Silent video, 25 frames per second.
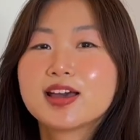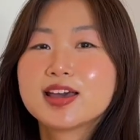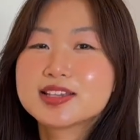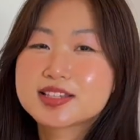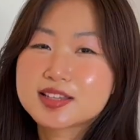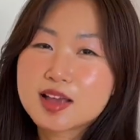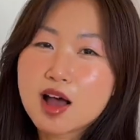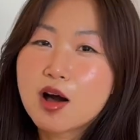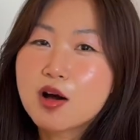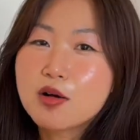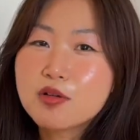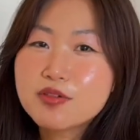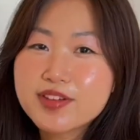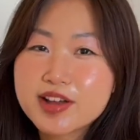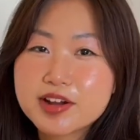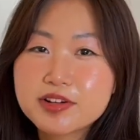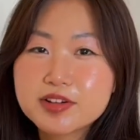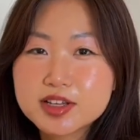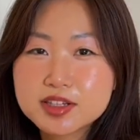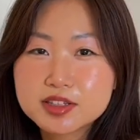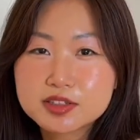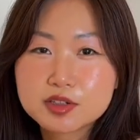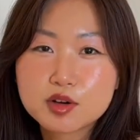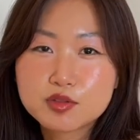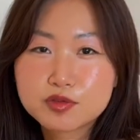It's all
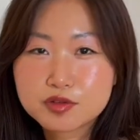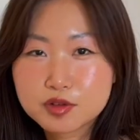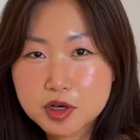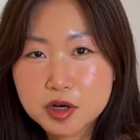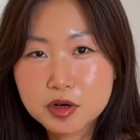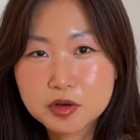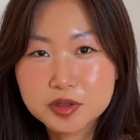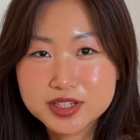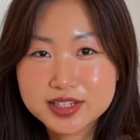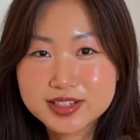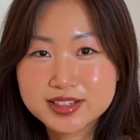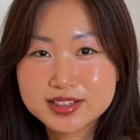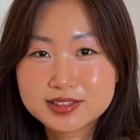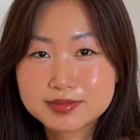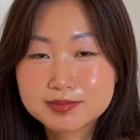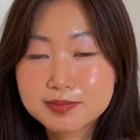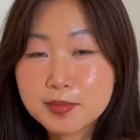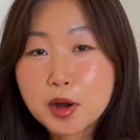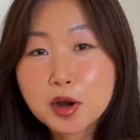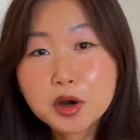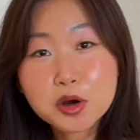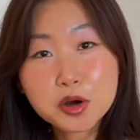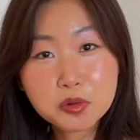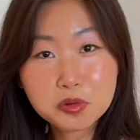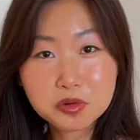very dove-coded.
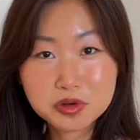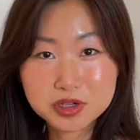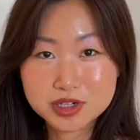Her